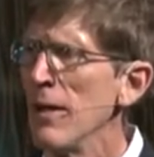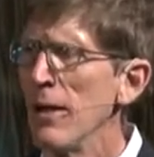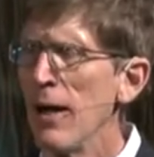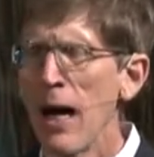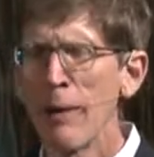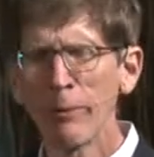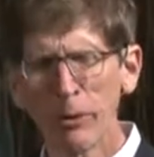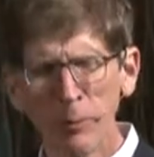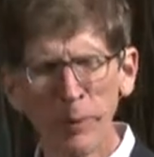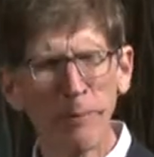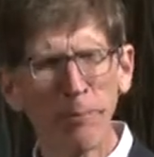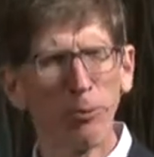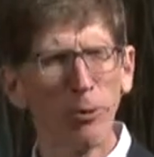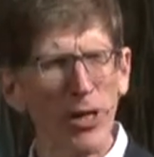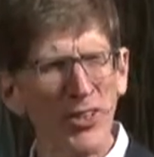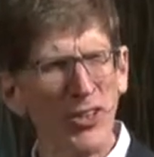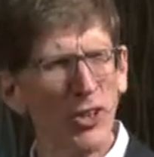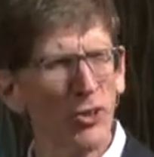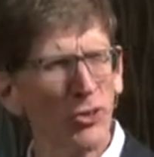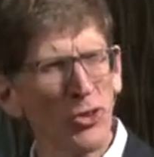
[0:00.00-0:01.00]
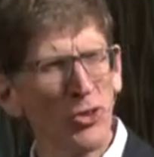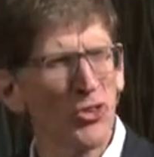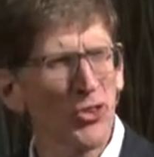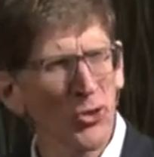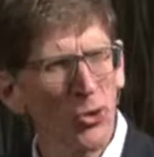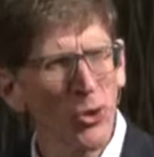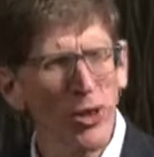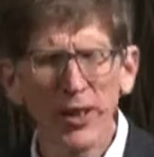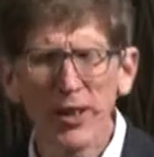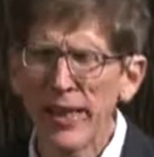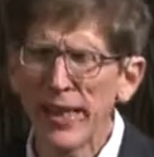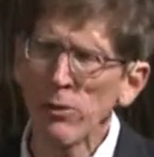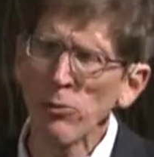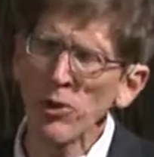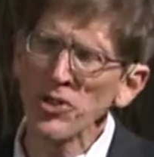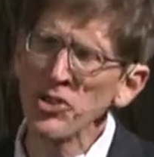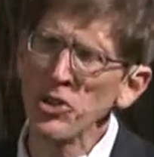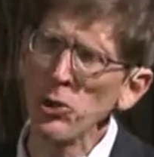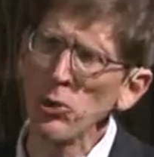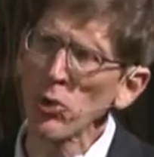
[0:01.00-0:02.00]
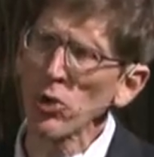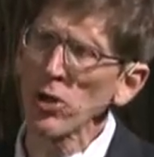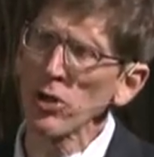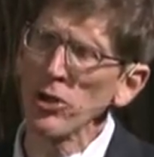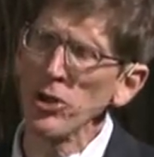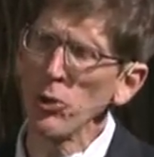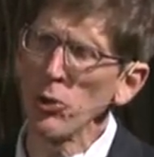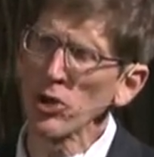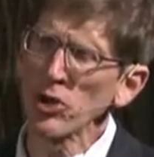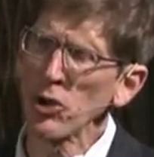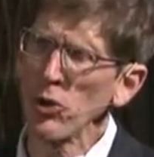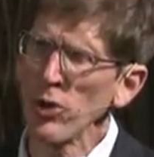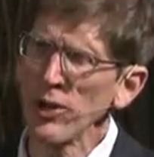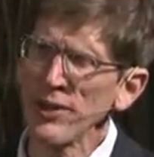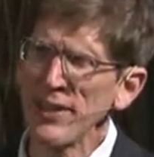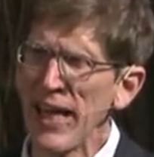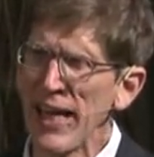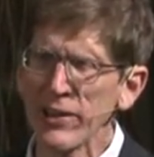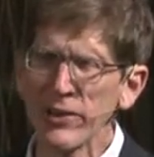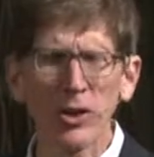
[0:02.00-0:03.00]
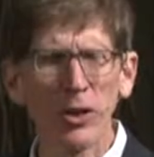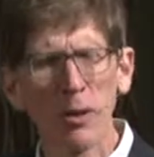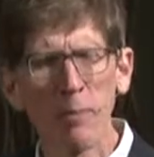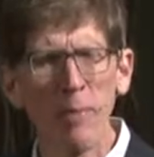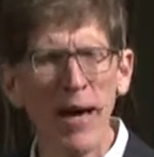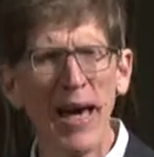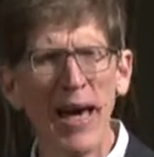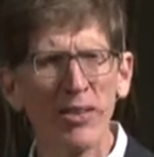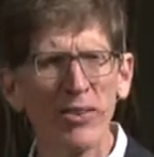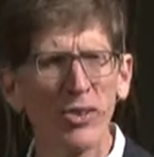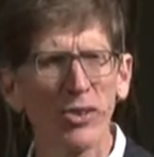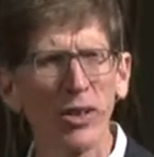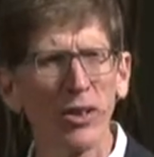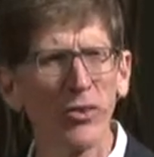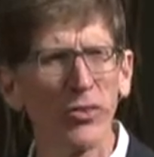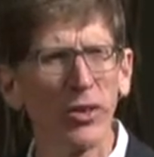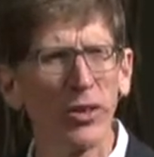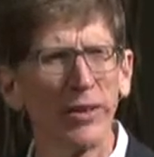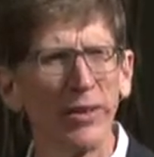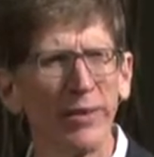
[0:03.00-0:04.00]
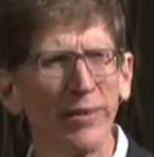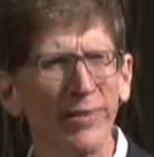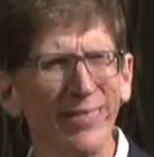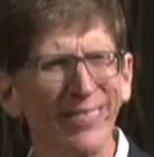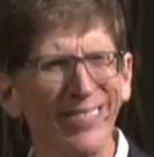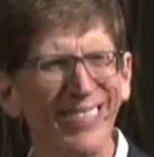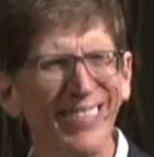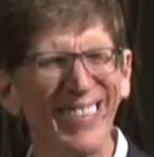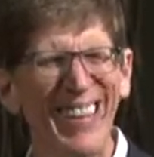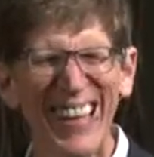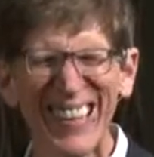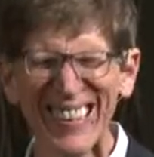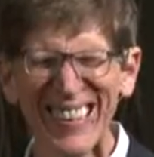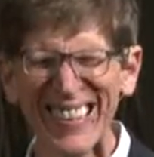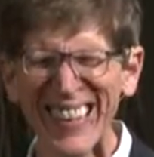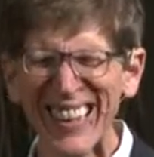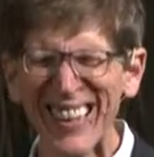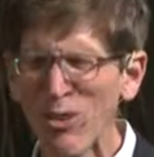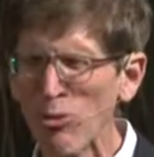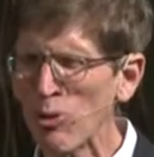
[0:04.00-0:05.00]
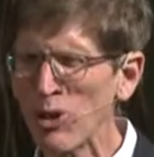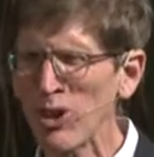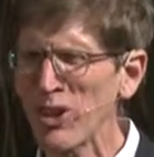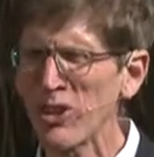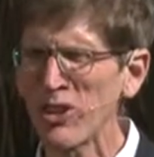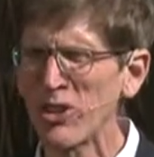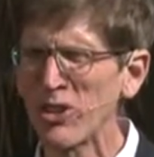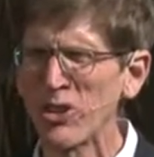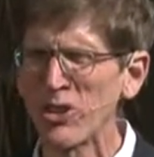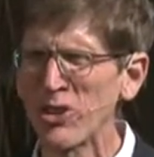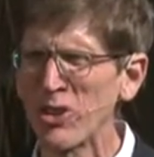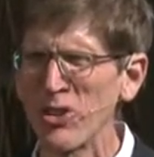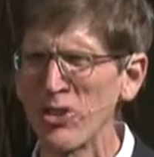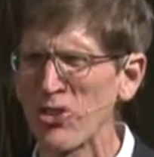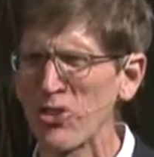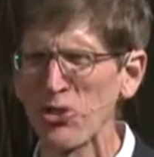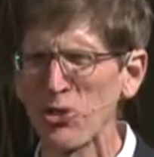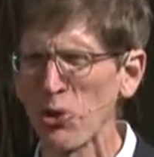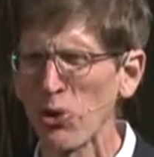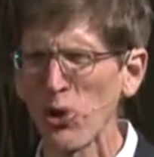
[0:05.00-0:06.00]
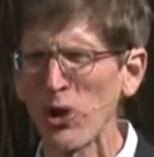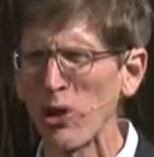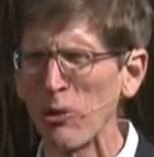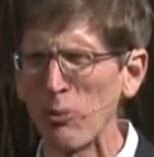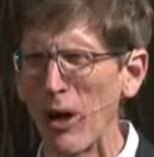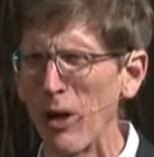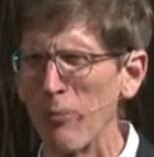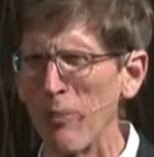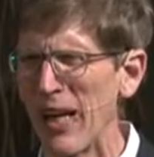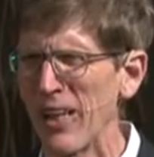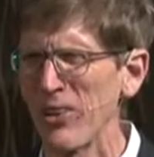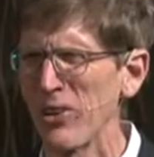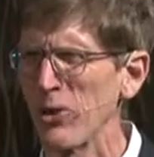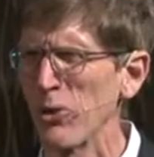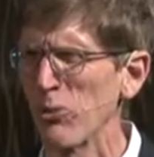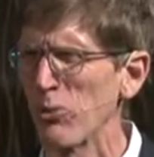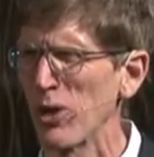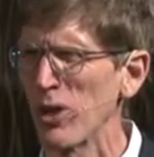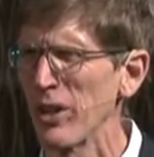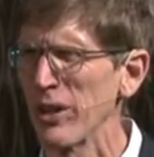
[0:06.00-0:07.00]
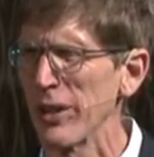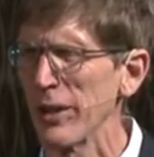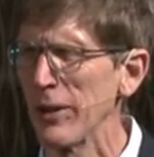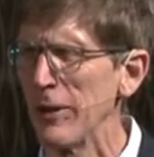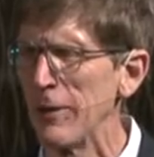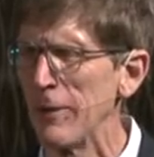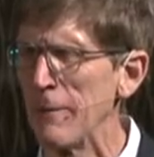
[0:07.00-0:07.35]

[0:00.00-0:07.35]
I'm going to be preaching on this story today when you were going down to Damascus, and that's not a really good story about you, really.